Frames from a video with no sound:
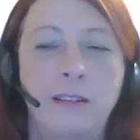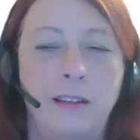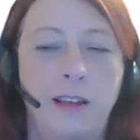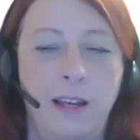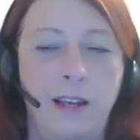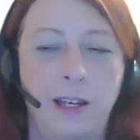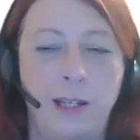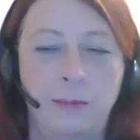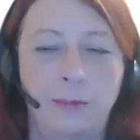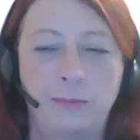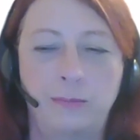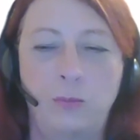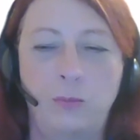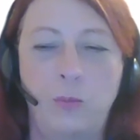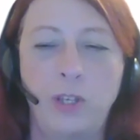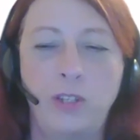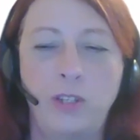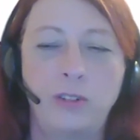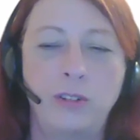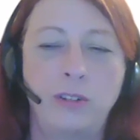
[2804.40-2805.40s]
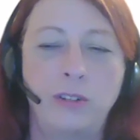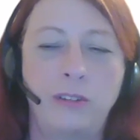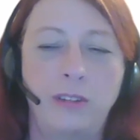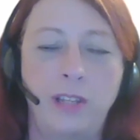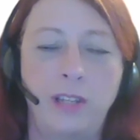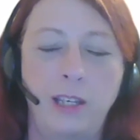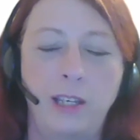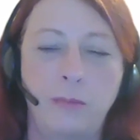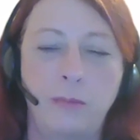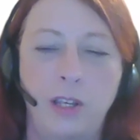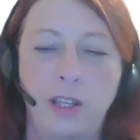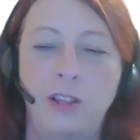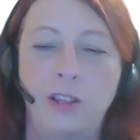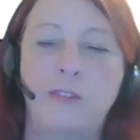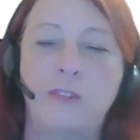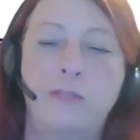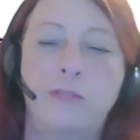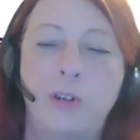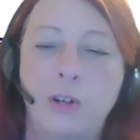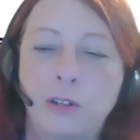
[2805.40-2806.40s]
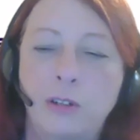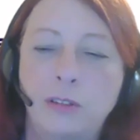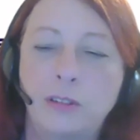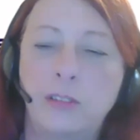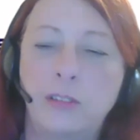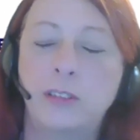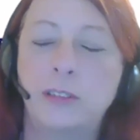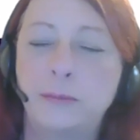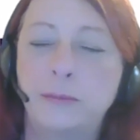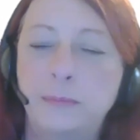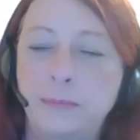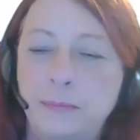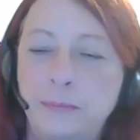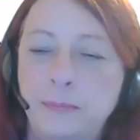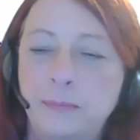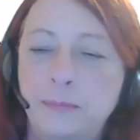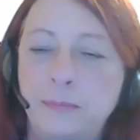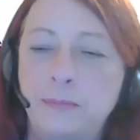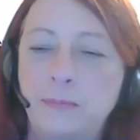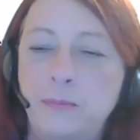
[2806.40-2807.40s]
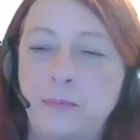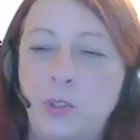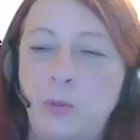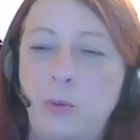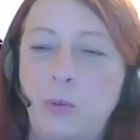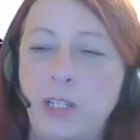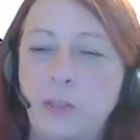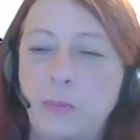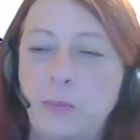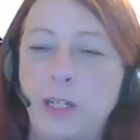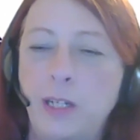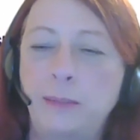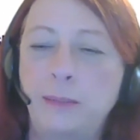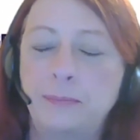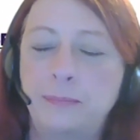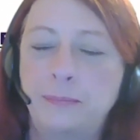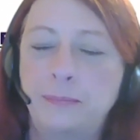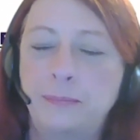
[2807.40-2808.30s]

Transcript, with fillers: um, Western theme in the fall to, to raise money.